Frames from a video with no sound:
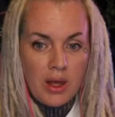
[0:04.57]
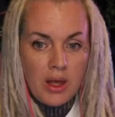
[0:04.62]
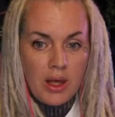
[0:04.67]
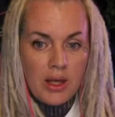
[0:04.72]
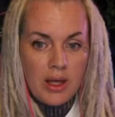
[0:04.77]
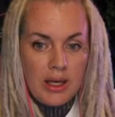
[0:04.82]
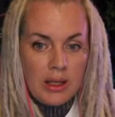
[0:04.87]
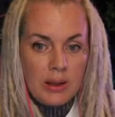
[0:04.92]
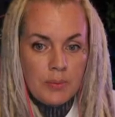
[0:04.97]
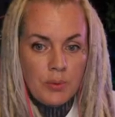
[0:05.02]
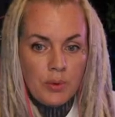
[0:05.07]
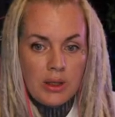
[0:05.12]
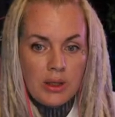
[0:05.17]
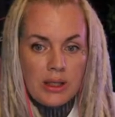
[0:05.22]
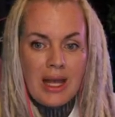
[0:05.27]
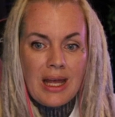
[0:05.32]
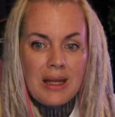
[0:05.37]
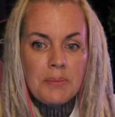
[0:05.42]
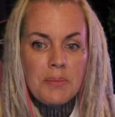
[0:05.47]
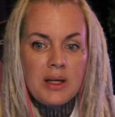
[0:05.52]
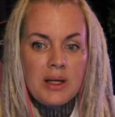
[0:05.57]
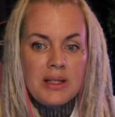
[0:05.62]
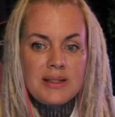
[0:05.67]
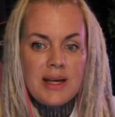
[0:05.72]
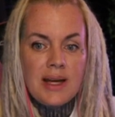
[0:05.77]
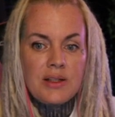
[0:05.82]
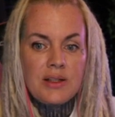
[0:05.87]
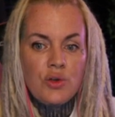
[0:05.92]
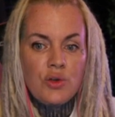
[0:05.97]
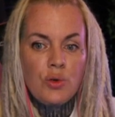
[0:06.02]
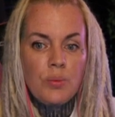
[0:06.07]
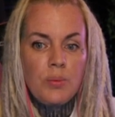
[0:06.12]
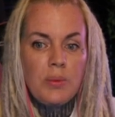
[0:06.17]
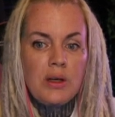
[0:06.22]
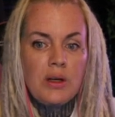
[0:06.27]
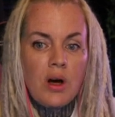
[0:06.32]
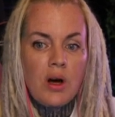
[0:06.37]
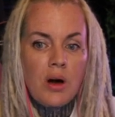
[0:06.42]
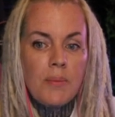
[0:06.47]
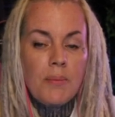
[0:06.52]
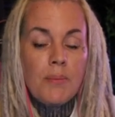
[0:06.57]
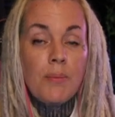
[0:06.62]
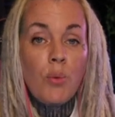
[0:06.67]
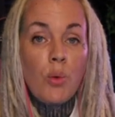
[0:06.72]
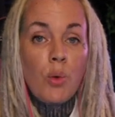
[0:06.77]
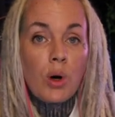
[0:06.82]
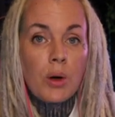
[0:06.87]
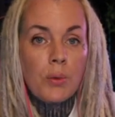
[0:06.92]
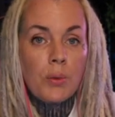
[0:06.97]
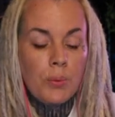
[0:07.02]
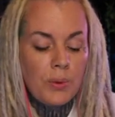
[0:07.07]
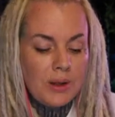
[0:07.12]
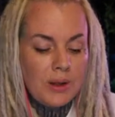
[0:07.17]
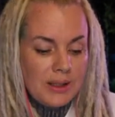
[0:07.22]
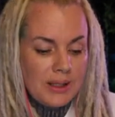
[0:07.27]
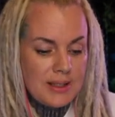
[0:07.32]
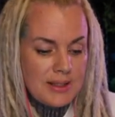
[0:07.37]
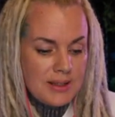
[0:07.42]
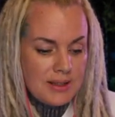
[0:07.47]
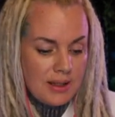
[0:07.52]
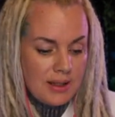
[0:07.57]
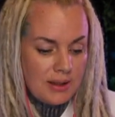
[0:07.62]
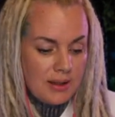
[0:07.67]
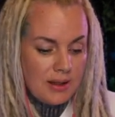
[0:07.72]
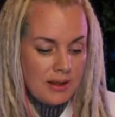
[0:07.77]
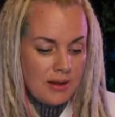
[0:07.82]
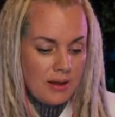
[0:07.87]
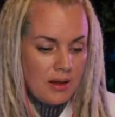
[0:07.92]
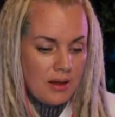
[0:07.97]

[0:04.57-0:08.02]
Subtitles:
Rigmor, can my tattoo become more realistic?